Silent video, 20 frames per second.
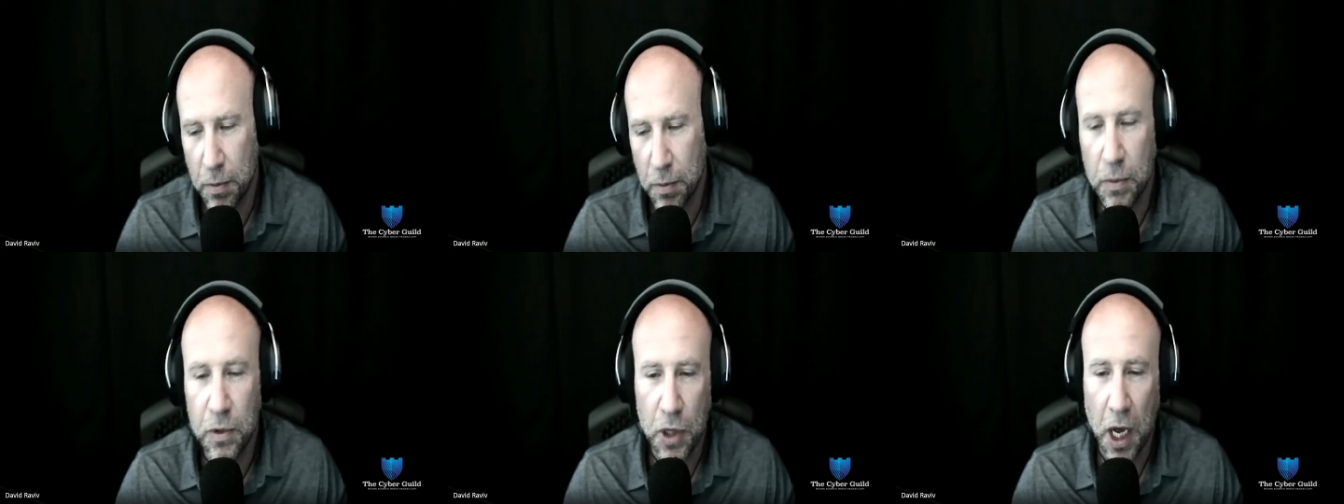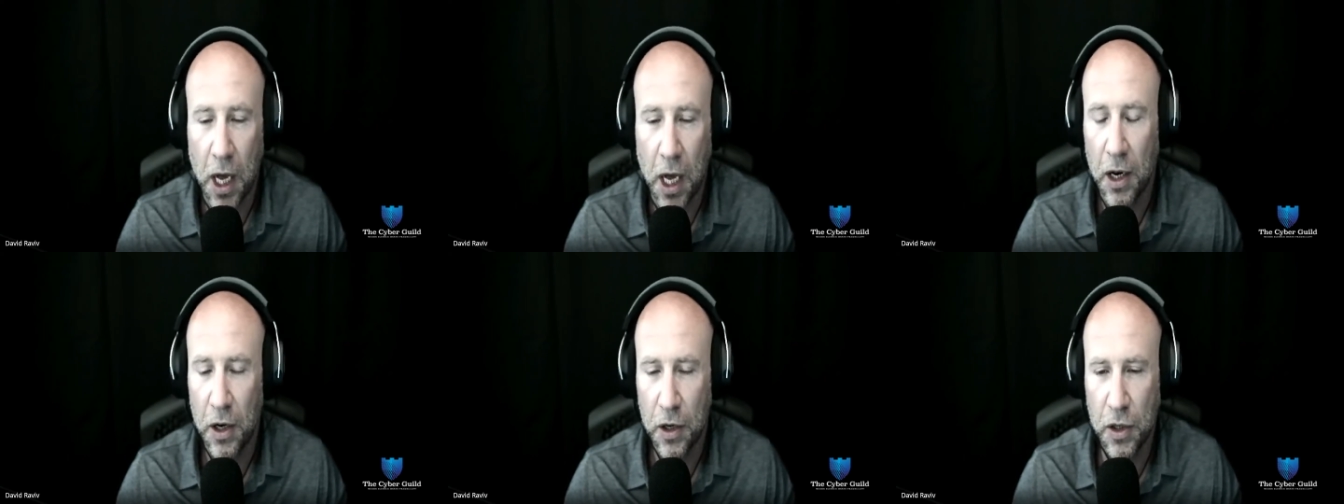
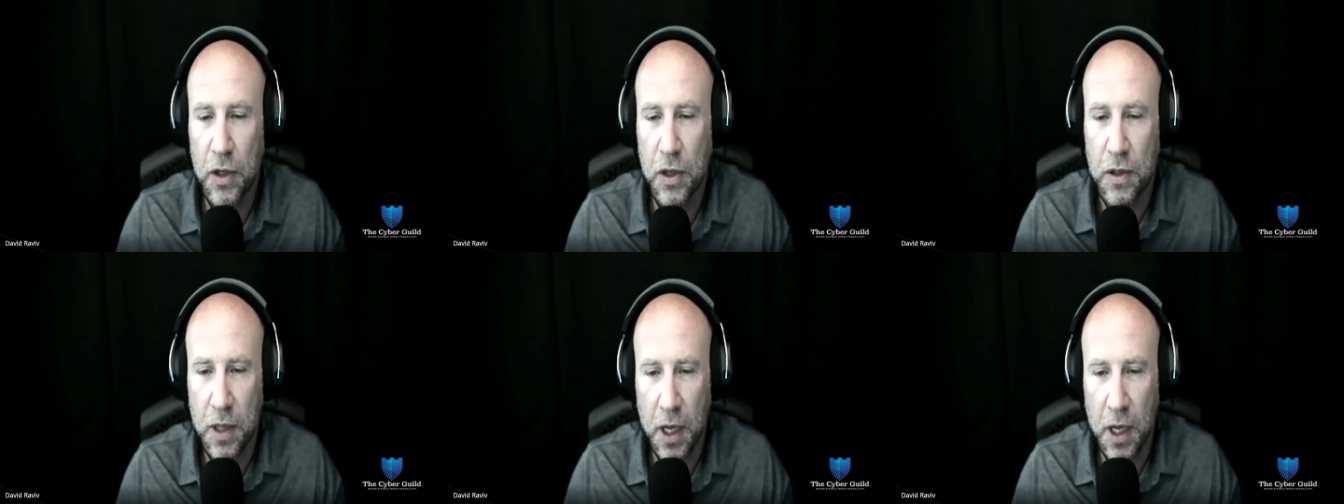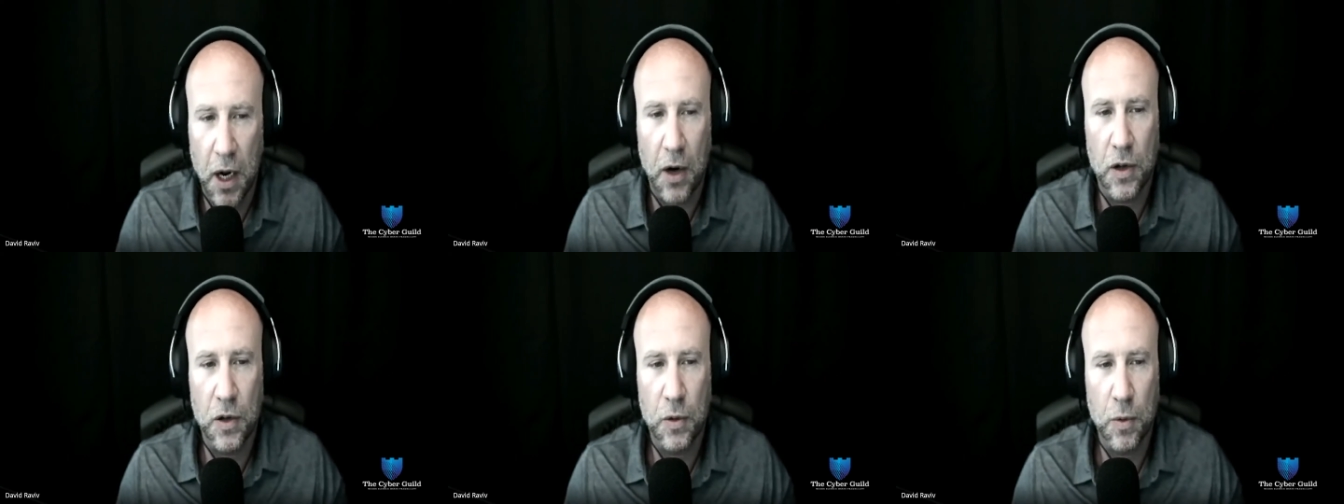challenges
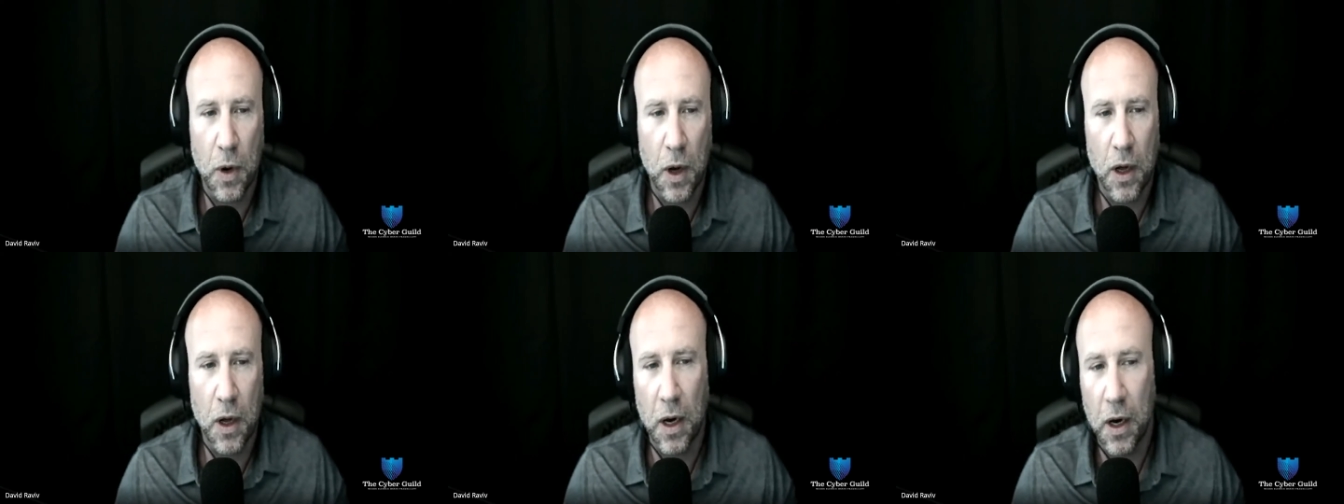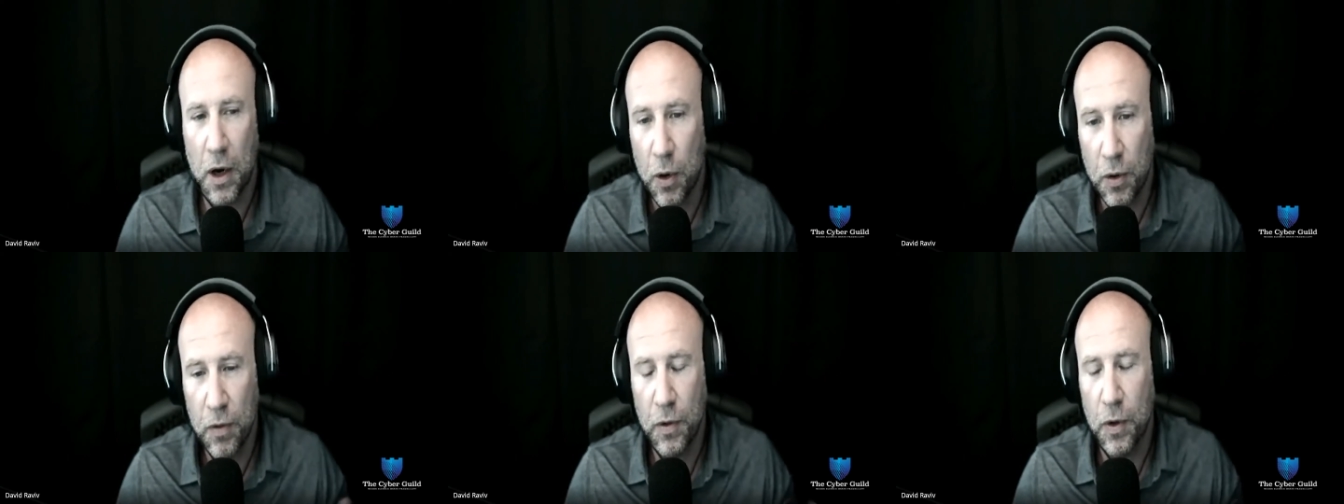there as well. I don't
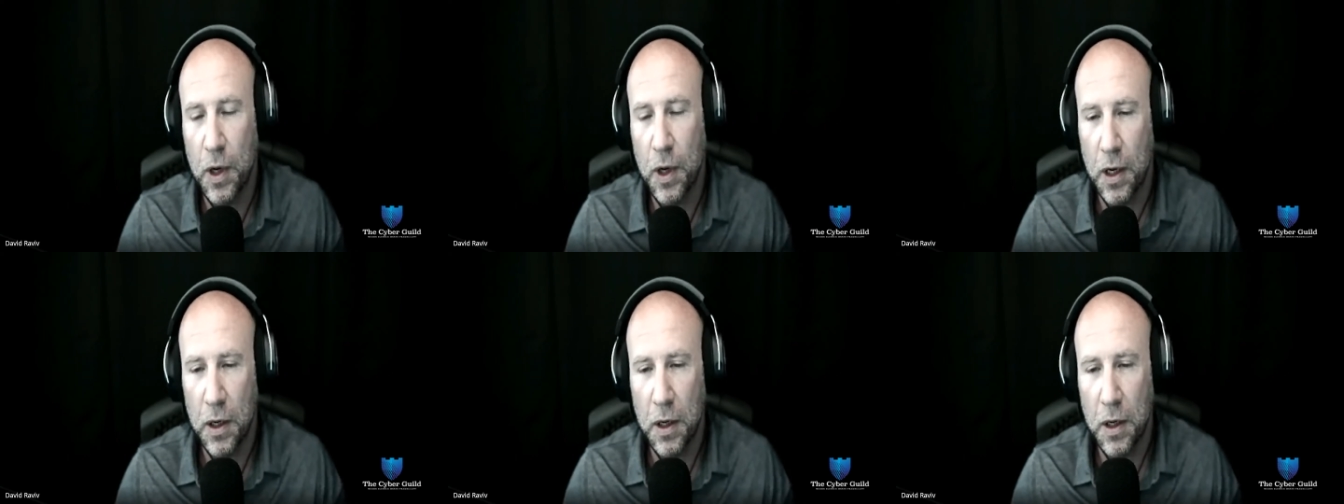know if you can